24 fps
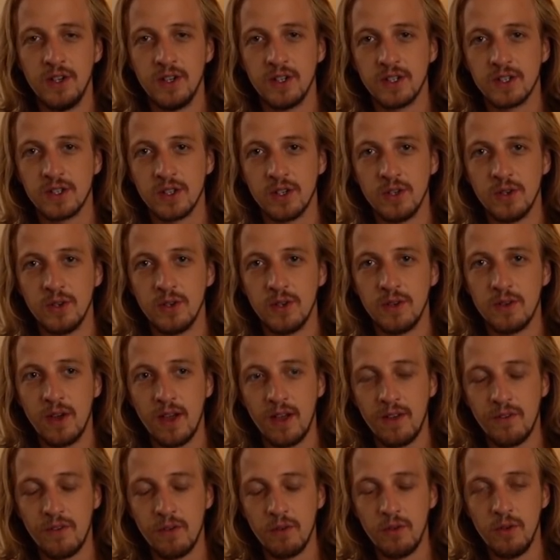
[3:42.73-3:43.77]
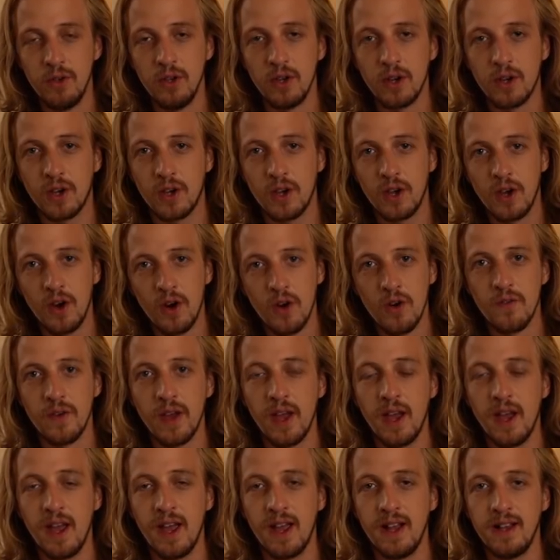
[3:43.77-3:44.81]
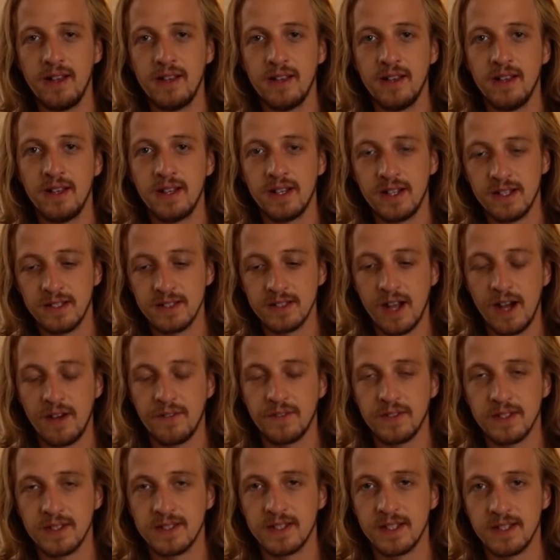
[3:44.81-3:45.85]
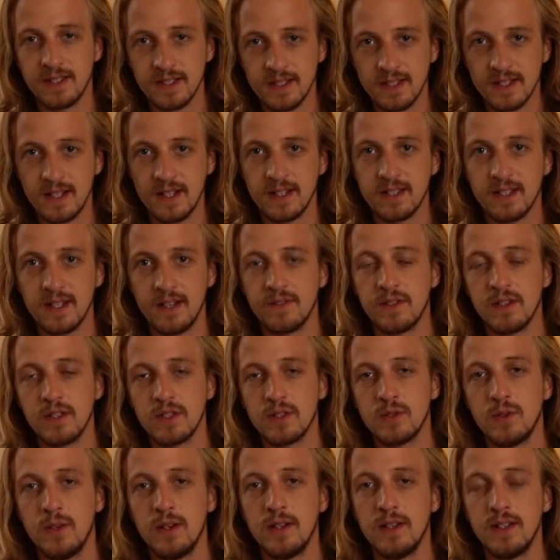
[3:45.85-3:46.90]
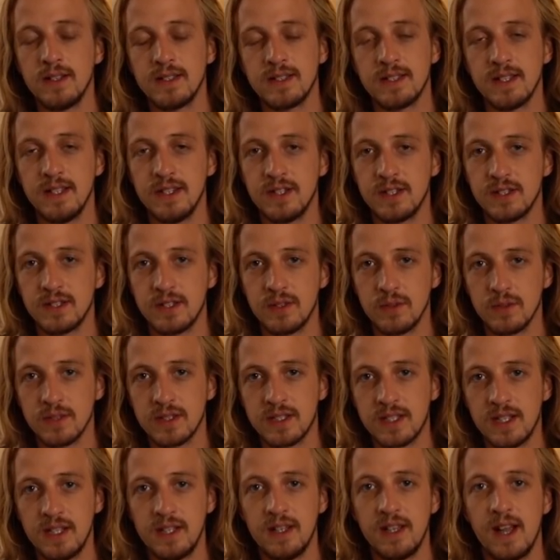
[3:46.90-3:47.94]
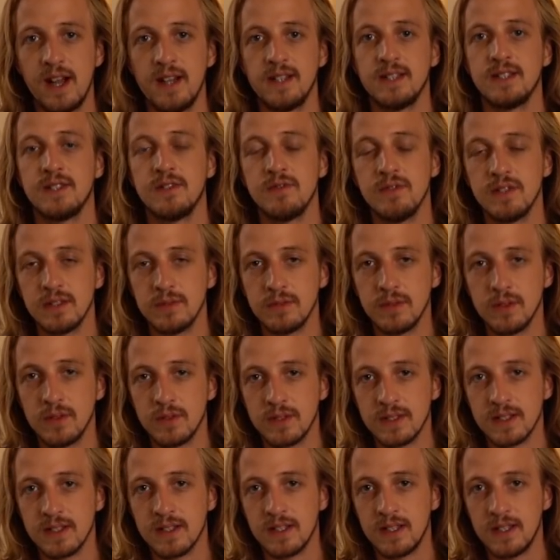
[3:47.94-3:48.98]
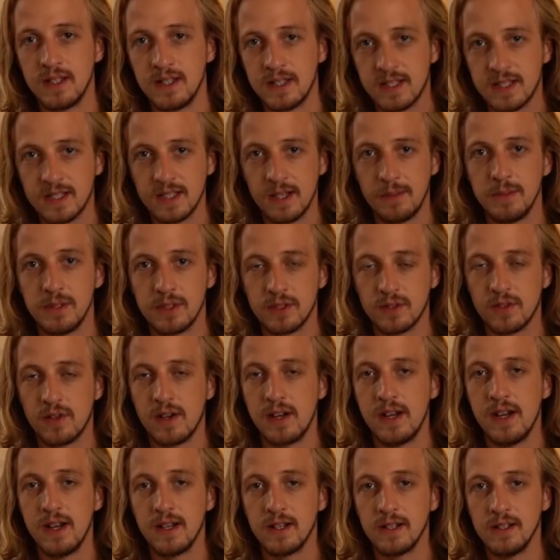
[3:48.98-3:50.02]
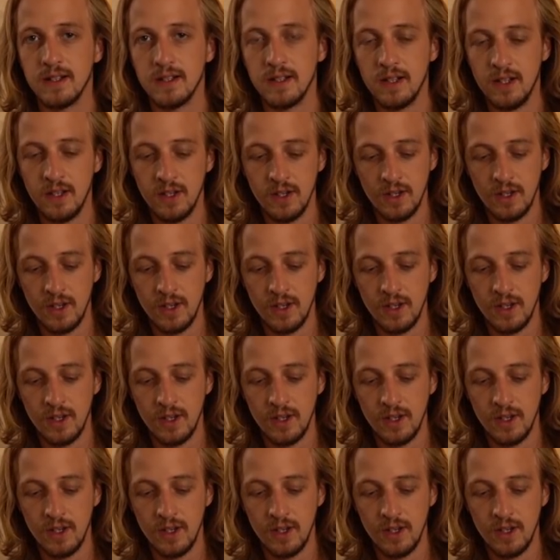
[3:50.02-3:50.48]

So if you look overhead after sunset and after the twilight stages, you'll see the asterism known as the Summer Triangle,